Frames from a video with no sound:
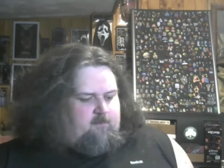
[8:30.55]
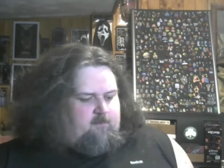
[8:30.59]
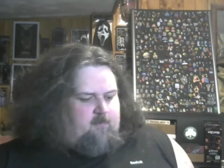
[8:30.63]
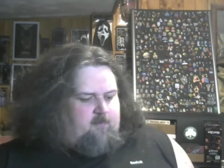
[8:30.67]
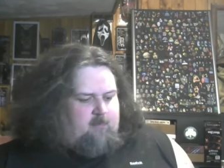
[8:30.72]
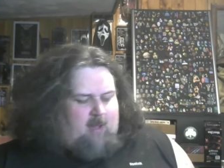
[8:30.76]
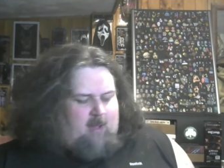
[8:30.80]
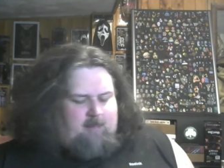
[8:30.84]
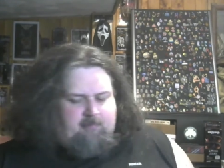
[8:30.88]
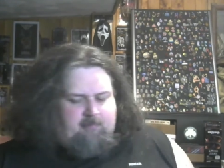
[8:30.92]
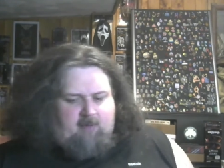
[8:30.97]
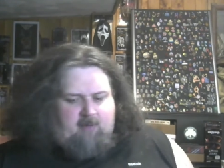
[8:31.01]
for
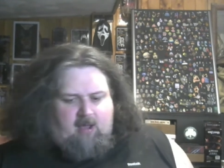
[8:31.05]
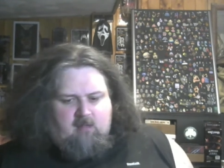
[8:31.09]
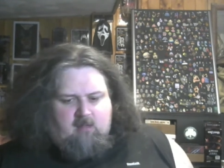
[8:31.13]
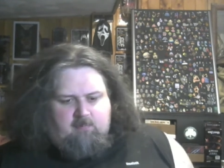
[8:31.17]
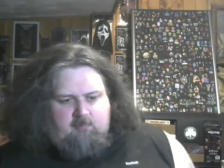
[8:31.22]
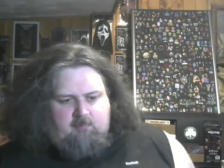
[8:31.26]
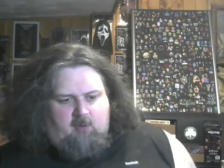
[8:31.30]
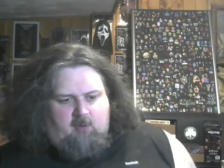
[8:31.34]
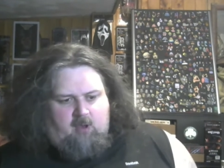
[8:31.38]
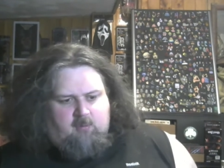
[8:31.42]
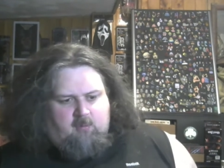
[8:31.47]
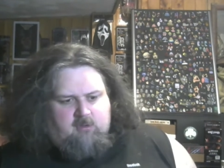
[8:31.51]
my price
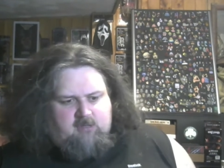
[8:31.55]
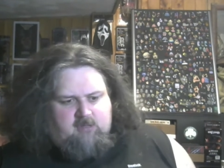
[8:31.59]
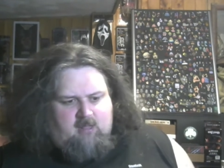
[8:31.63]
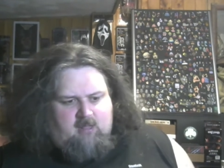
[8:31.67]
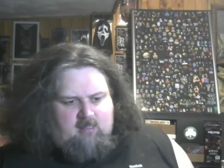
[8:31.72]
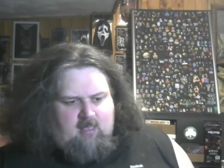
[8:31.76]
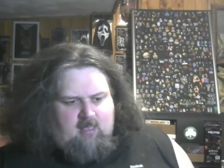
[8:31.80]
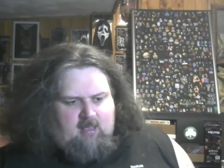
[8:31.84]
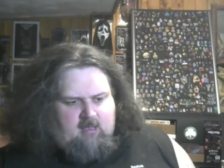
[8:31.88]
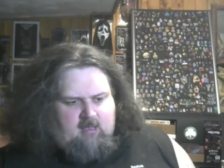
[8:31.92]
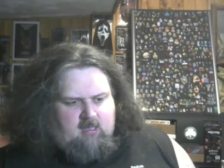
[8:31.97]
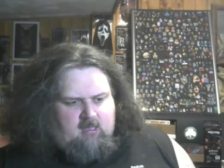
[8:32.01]
point, which I
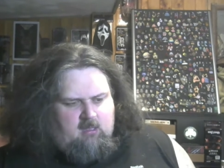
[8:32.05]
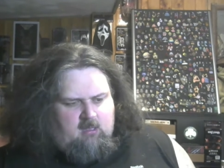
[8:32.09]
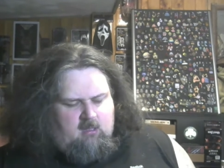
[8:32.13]
think